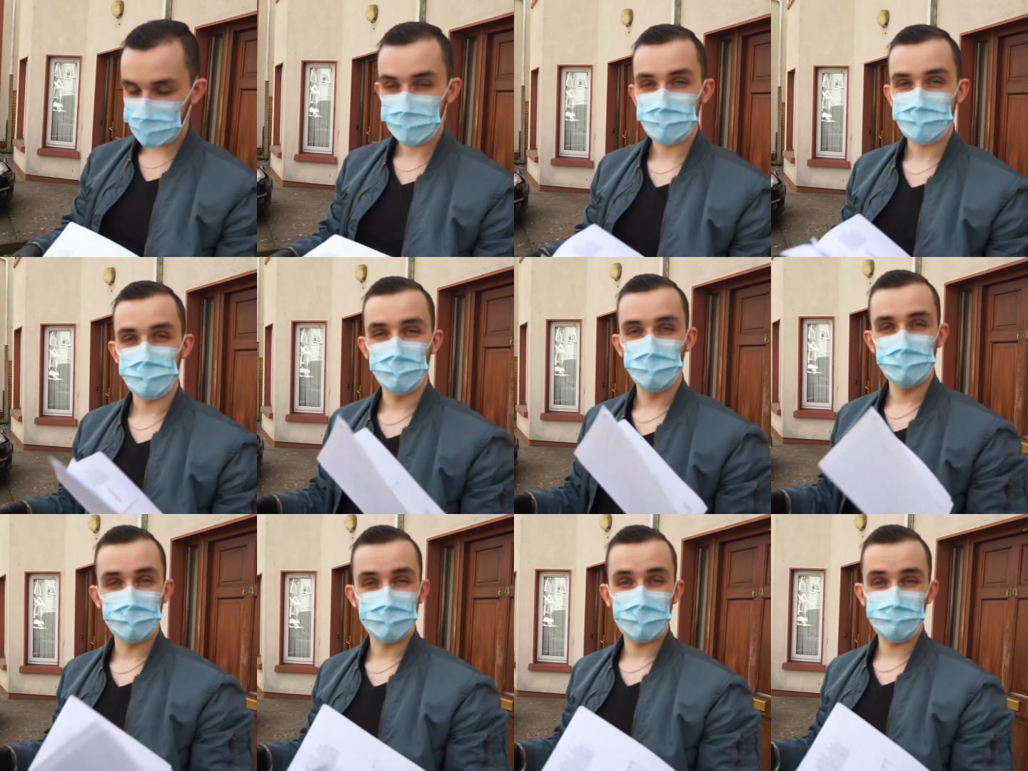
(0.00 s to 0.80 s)
So
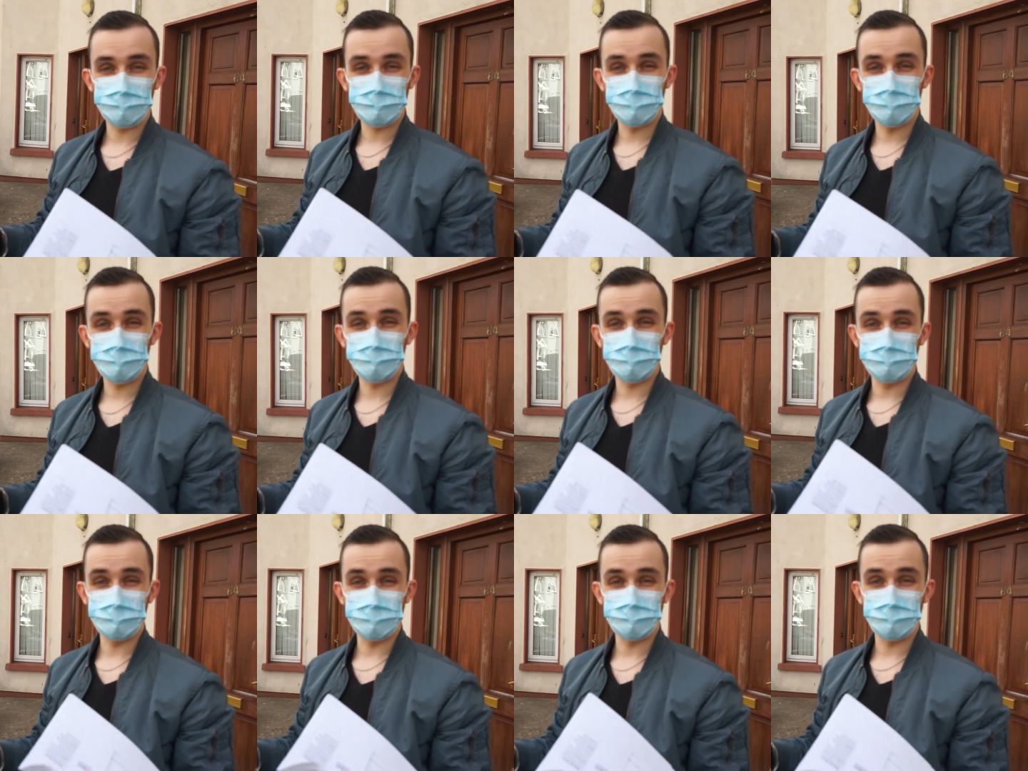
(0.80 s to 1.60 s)
when the car was going through the
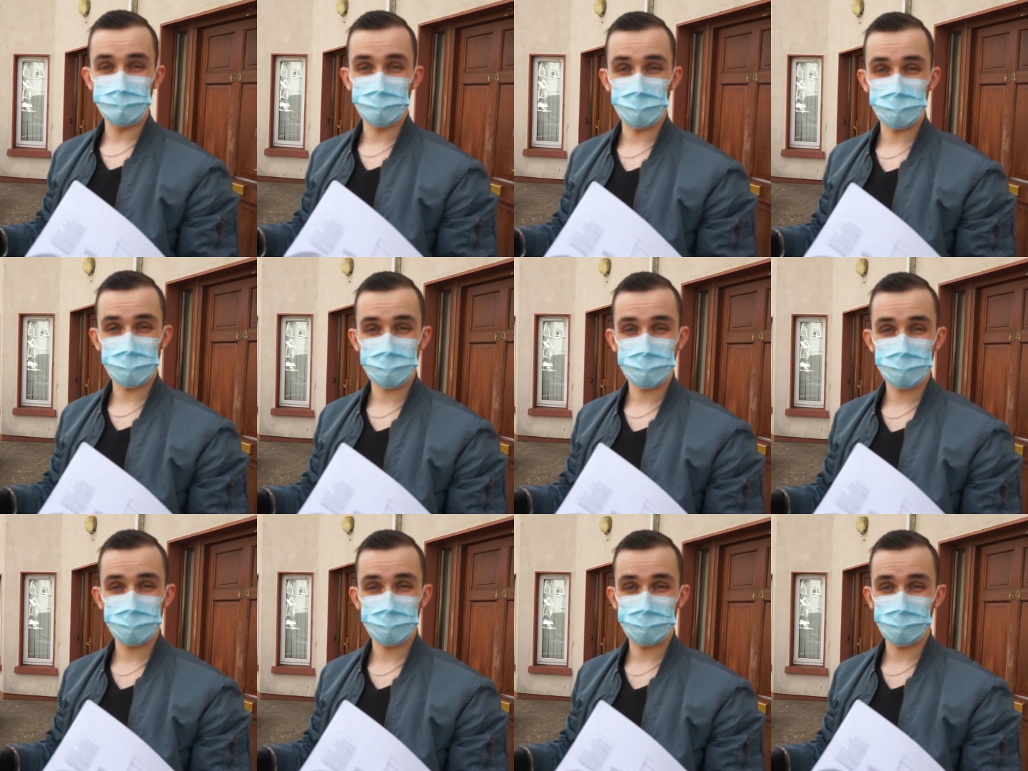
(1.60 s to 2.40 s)
VRT process,
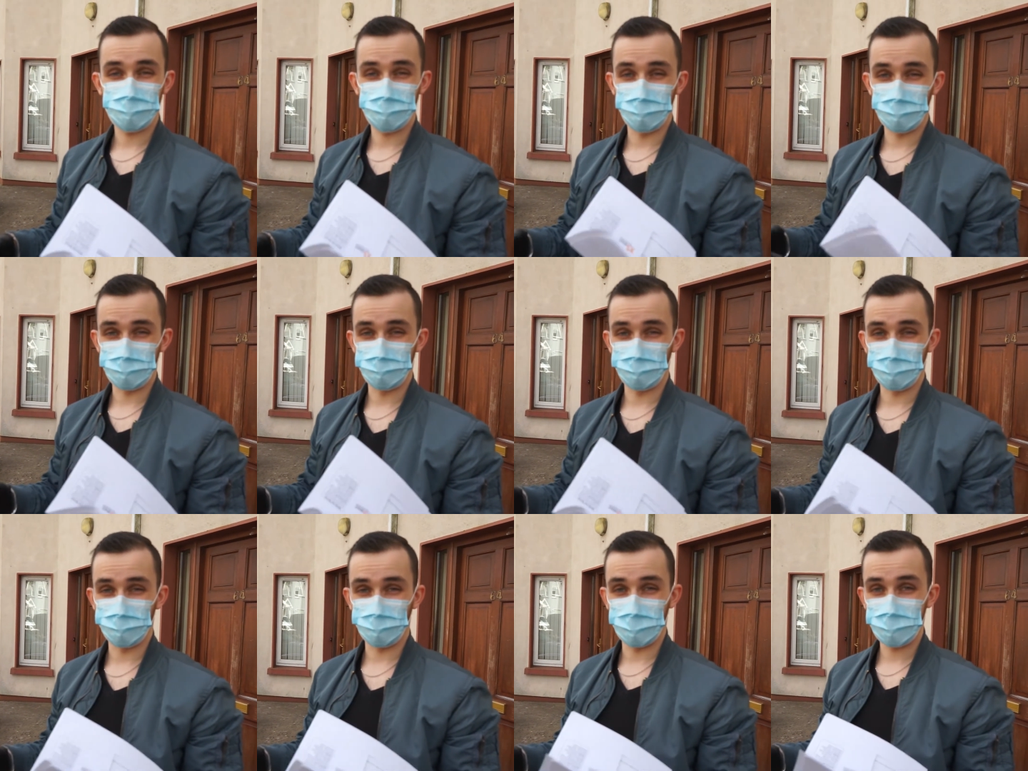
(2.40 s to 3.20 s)
she wasn't put
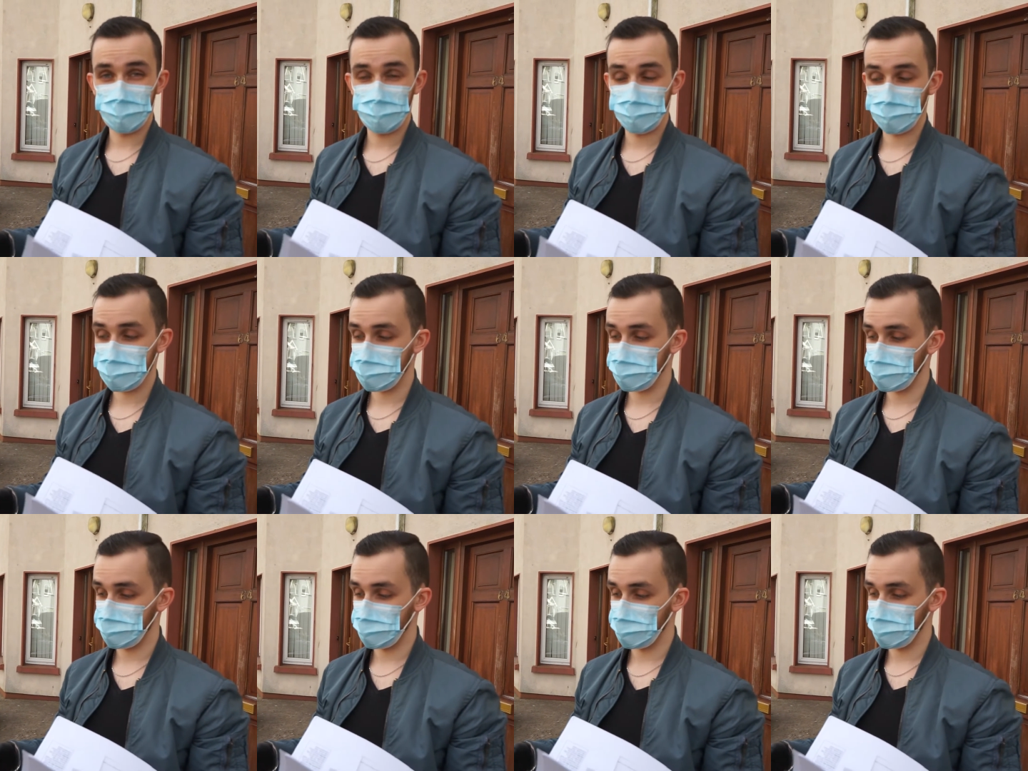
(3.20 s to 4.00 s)
in right.
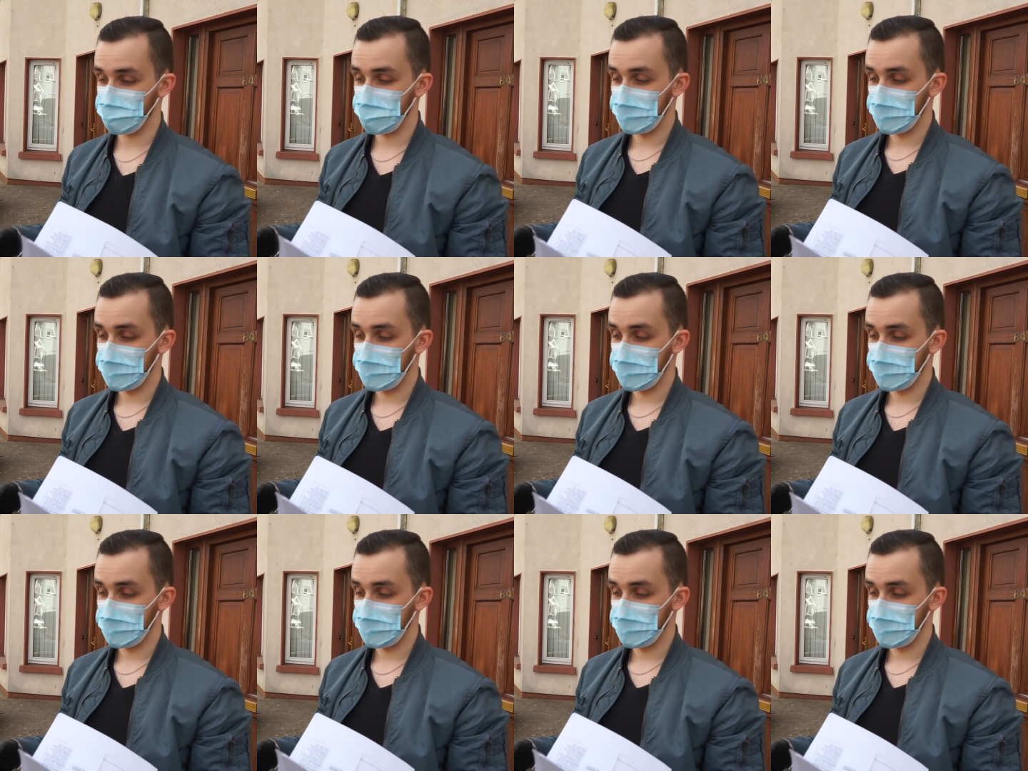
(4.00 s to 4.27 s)
So